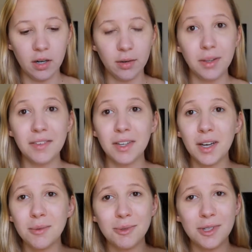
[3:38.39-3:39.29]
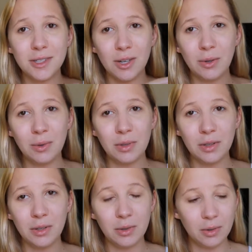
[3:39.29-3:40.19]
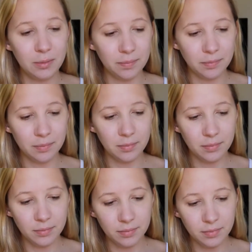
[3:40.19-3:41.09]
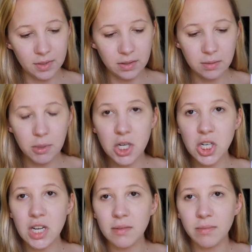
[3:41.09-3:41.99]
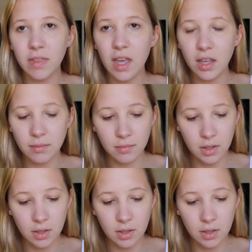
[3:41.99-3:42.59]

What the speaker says: It even comes with its own little spongy thing.